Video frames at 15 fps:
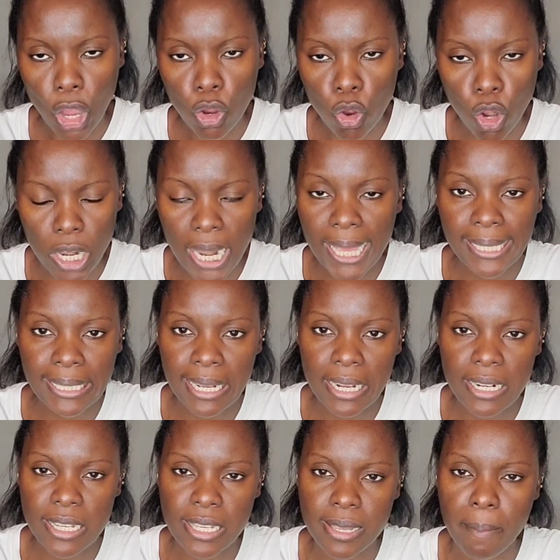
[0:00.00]

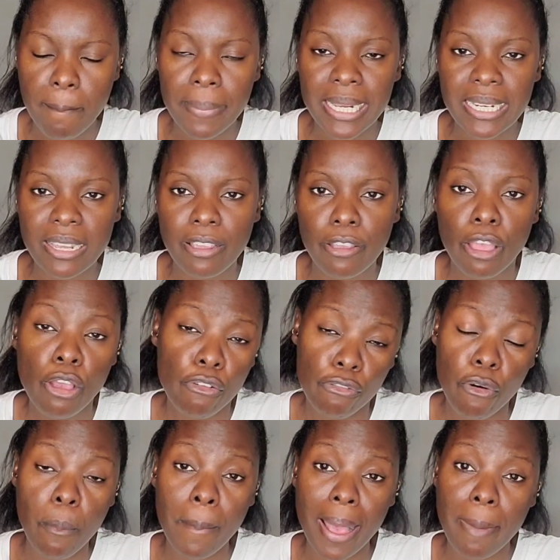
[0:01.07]
collected some money
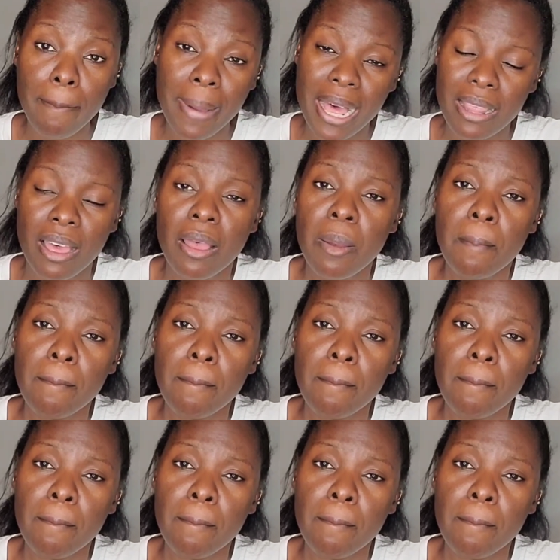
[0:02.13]
for my mother.